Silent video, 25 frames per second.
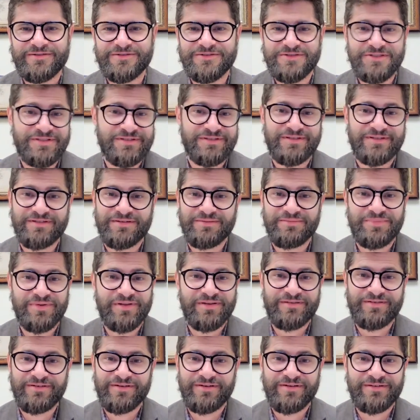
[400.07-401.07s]
it's
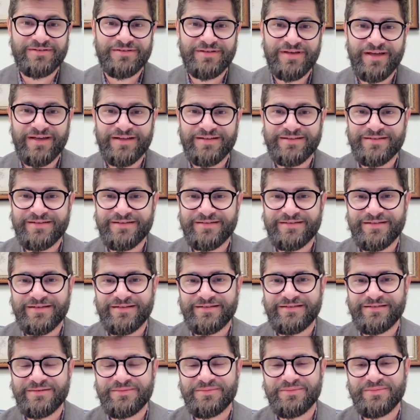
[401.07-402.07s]
implicit in our sciences,
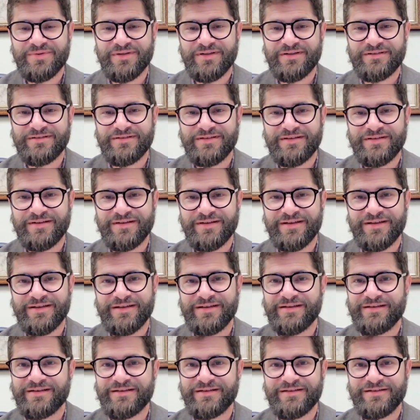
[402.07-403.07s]
it's implicit
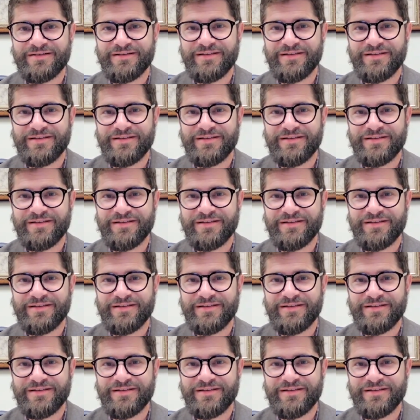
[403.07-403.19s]
in